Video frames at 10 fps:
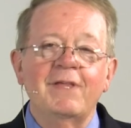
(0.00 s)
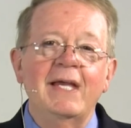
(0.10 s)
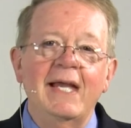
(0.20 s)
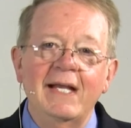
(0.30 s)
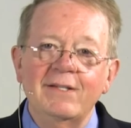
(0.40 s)

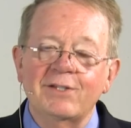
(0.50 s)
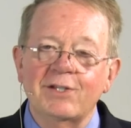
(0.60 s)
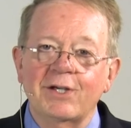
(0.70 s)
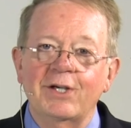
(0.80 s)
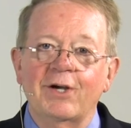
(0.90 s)
the
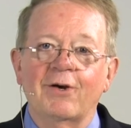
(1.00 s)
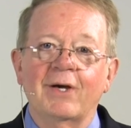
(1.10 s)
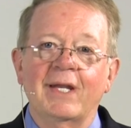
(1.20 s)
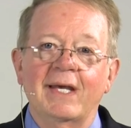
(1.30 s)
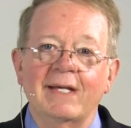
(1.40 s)

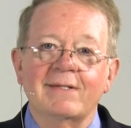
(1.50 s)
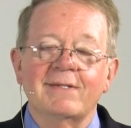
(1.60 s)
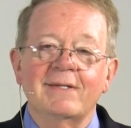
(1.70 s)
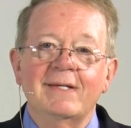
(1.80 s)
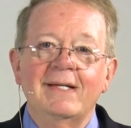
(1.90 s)
insecurities.